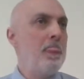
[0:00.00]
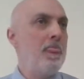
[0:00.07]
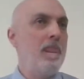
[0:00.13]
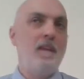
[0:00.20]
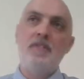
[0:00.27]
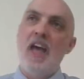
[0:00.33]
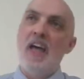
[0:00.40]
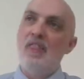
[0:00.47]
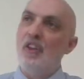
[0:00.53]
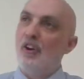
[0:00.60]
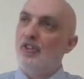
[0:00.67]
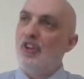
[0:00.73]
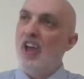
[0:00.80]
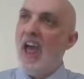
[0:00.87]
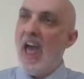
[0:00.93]
And then there
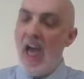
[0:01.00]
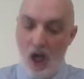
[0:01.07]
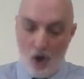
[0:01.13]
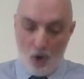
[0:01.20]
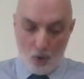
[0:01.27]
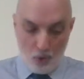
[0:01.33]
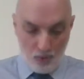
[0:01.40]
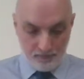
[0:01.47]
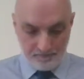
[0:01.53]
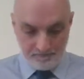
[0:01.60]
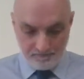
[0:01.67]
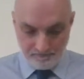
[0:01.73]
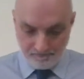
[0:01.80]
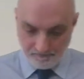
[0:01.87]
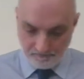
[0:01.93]
is hell.
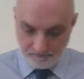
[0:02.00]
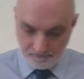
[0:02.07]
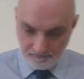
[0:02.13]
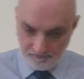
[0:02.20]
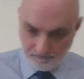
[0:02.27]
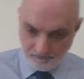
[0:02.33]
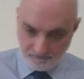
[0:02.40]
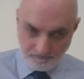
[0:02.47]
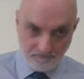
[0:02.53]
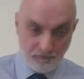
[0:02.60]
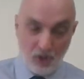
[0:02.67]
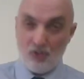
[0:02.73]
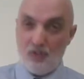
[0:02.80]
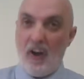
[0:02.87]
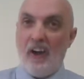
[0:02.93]

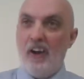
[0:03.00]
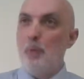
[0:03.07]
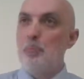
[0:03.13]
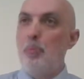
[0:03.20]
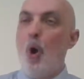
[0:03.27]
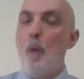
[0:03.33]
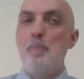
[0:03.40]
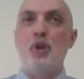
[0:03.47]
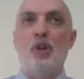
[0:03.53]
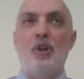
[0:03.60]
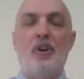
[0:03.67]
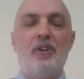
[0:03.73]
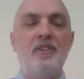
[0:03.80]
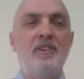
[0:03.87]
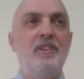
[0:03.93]
It's very
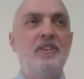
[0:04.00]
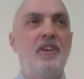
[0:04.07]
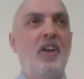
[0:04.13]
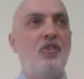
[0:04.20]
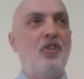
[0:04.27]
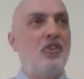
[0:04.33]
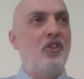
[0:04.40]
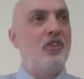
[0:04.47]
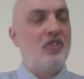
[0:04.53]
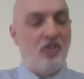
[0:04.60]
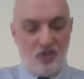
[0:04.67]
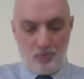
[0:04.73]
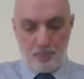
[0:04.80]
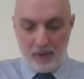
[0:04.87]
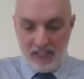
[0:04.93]
unpopular, isn't it, to
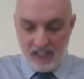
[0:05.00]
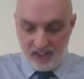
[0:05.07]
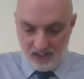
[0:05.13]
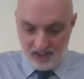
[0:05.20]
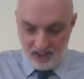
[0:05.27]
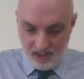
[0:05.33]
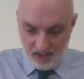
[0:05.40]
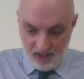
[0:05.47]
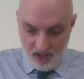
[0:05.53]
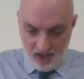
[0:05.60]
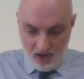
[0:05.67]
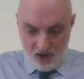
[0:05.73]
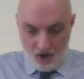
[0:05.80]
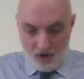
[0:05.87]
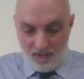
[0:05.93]
speak
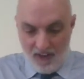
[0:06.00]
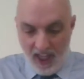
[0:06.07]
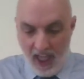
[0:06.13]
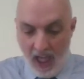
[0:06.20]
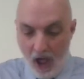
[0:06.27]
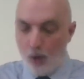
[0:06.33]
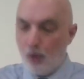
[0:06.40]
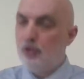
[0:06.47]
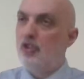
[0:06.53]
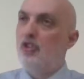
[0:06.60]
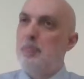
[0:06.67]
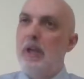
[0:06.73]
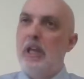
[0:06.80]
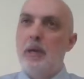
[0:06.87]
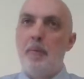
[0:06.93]
of hell, to
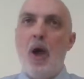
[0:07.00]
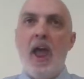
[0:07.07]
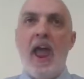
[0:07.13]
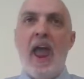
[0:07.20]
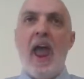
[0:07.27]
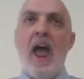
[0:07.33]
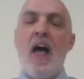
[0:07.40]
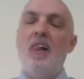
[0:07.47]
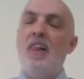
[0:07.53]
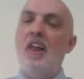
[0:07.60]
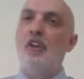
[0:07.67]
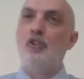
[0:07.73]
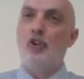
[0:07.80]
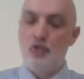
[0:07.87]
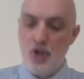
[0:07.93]
speak about hell
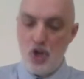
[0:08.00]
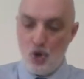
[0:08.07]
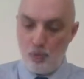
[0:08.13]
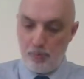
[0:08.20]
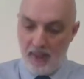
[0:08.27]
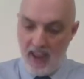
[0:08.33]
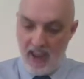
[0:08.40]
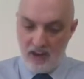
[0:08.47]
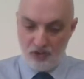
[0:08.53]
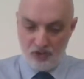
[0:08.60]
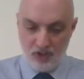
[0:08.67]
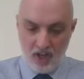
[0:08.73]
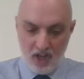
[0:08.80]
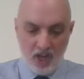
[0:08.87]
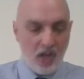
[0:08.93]
as a real
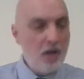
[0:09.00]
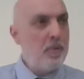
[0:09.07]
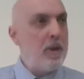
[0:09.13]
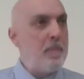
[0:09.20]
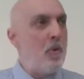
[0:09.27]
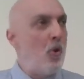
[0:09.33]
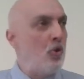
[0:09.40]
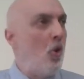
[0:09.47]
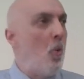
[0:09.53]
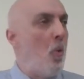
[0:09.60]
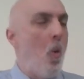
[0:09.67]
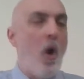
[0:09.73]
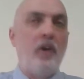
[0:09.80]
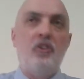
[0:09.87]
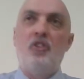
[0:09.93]
place. People don't
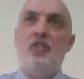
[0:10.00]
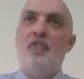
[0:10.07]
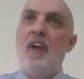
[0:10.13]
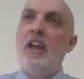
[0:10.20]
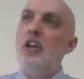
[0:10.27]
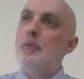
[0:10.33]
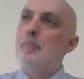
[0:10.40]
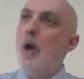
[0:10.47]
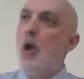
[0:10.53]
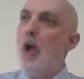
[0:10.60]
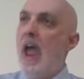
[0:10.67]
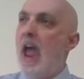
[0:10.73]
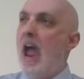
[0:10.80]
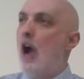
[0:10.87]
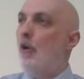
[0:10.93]
want to think about
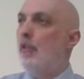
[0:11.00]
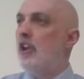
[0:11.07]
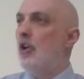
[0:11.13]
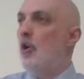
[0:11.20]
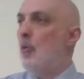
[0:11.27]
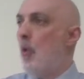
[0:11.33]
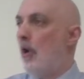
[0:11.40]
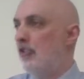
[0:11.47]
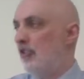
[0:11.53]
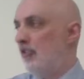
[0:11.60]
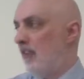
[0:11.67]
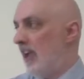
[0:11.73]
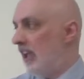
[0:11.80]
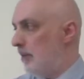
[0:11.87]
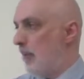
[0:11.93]
hell. They don't want to
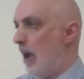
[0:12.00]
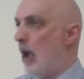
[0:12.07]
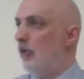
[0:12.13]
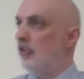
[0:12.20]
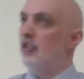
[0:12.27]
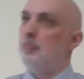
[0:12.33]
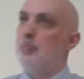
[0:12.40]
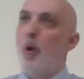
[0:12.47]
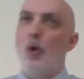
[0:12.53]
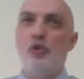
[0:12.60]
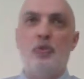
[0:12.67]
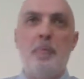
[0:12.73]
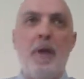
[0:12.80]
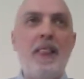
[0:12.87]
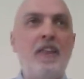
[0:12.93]
think about its
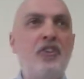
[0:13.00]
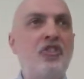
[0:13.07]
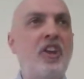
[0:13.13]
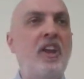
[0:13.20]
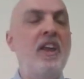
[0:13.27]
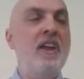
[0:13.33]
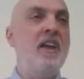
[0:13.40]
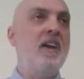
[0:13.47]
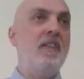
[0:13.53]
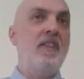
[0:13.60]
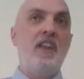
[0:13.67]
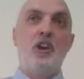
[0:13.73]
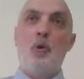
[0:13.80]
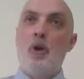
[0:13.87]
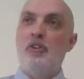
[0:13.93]
possibility. They
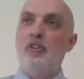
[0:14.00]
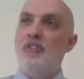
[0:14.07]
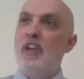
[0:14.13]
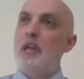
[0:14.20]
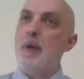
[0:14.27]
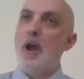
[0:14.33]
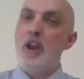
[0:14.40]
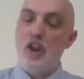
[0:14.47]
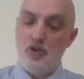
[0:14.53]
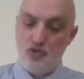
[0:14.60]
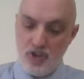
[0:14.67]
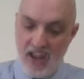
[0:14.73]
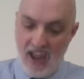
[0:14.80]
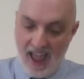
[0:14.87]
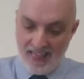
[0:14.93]
don't want to think about its
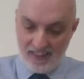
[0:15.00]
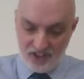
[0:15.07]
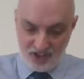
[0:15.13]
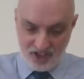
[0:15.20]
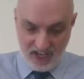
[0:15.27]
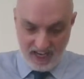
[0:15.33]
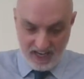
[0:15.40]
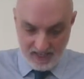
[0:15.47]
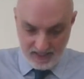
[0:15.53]
reality.